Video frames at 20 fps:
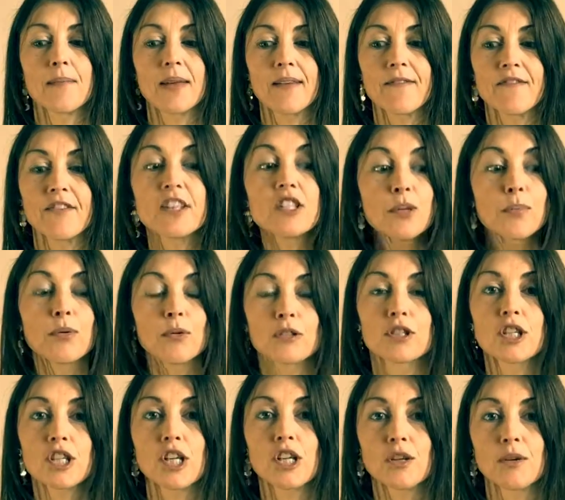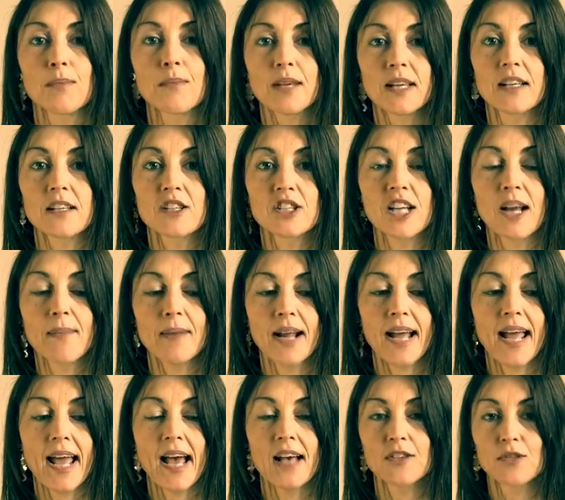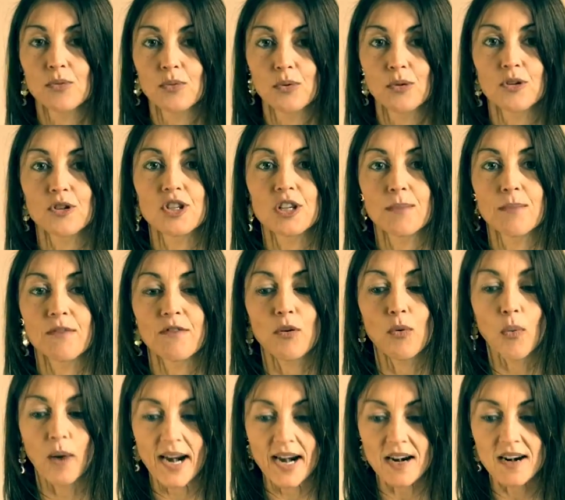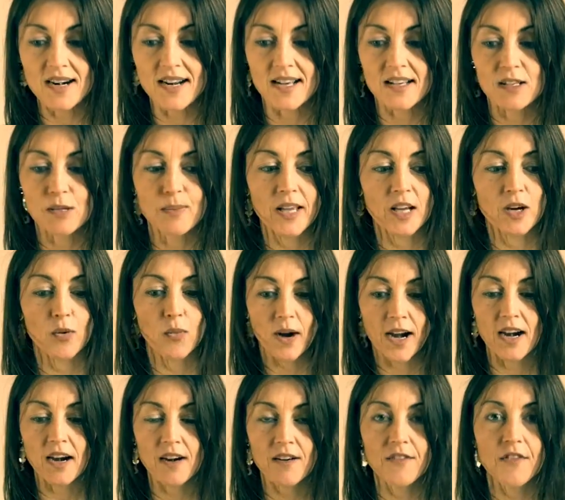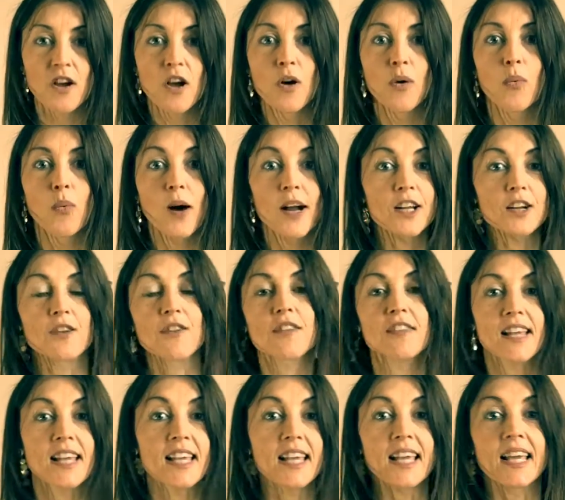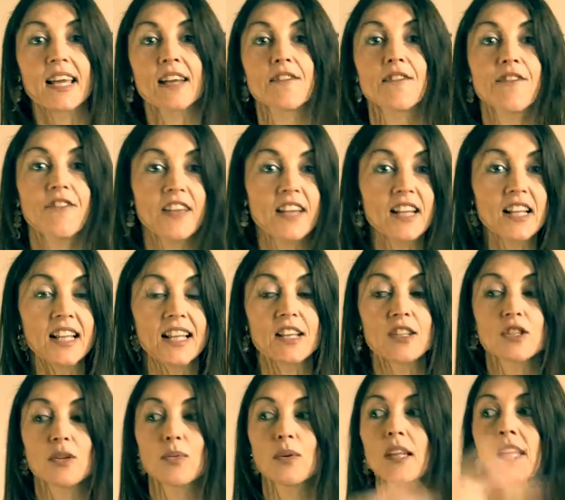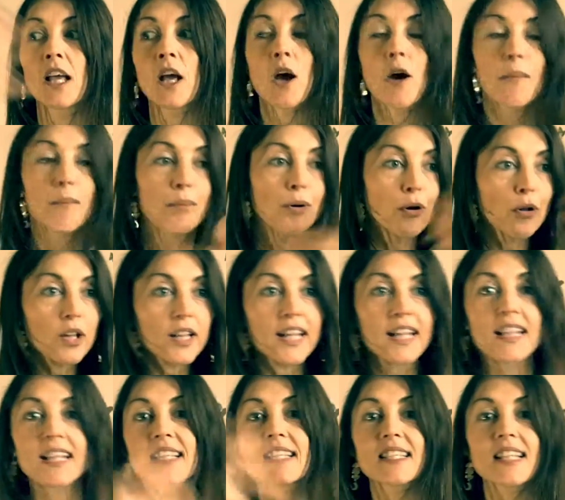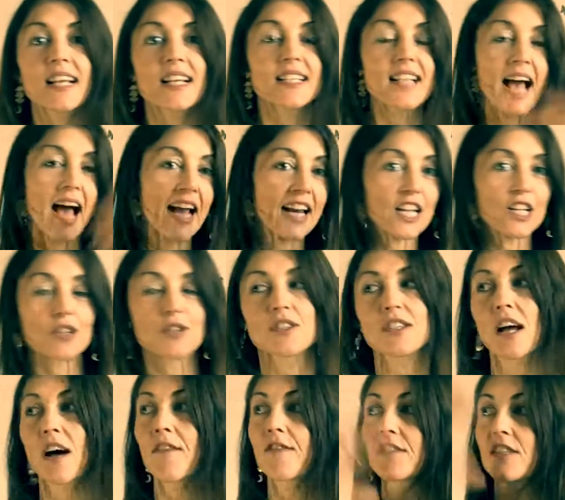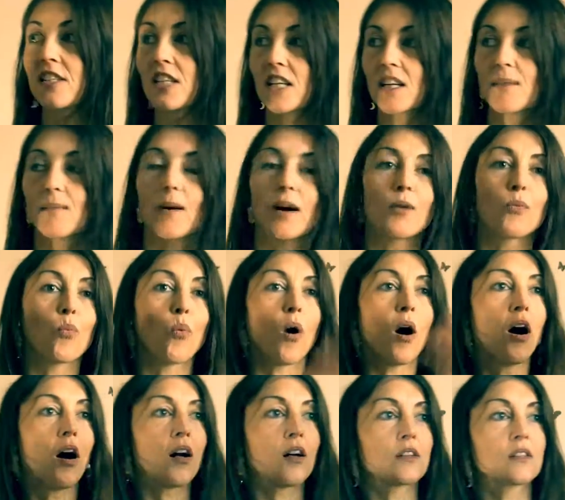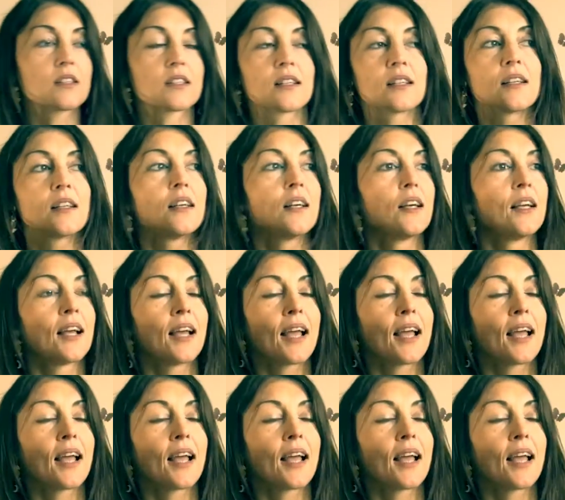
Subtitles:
visible to you, because Gemini has a rulership of awareness, being aware of what you're thinking and feeling. So really pulling these things out of yourself, stick them on walls and